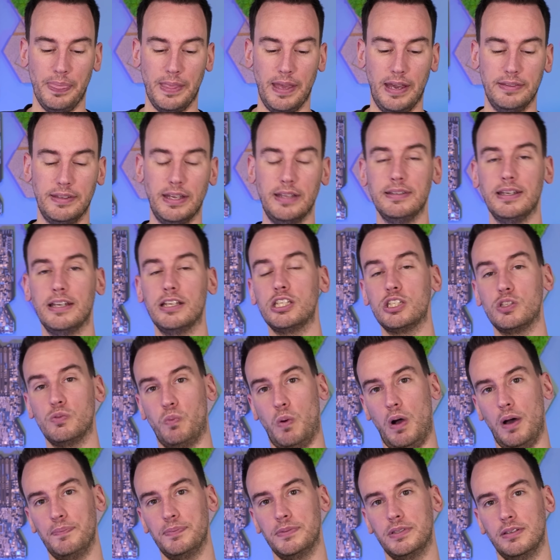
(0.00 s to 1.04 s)
And then they
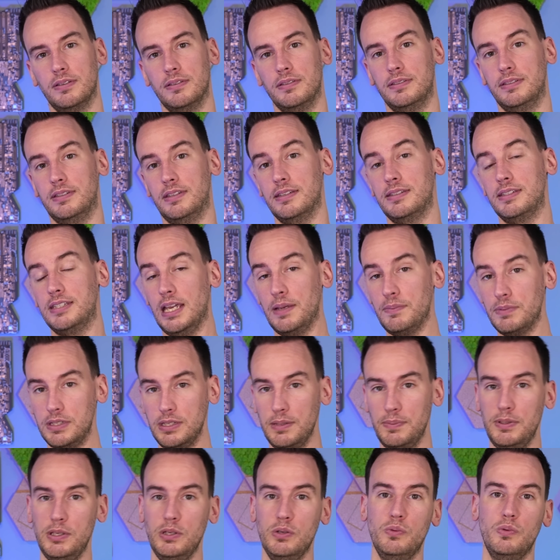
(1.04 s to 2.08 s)
swapped the same
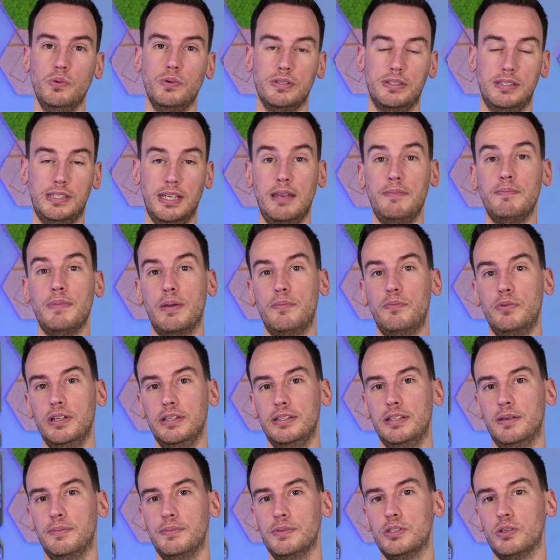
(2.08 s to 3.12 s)
CPU, same memory
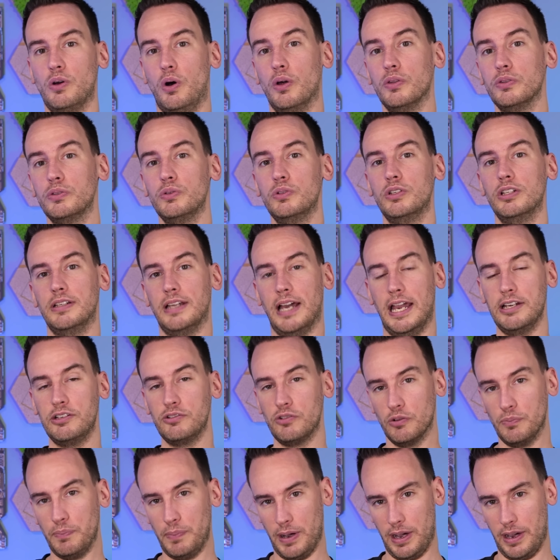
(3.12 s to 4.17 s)
DIMMs onto the
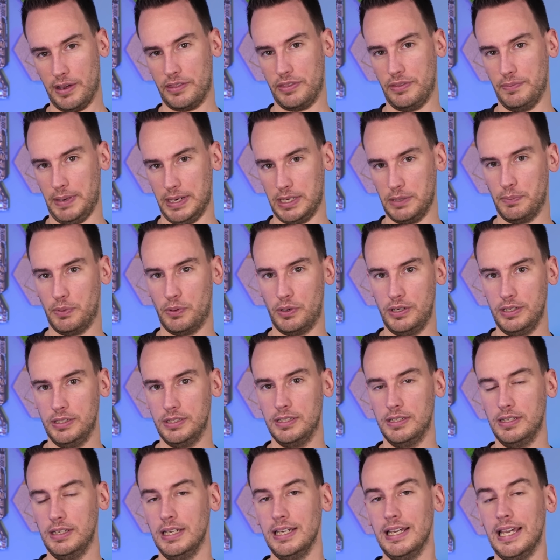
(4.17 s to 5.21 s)
NitroPath motherboard,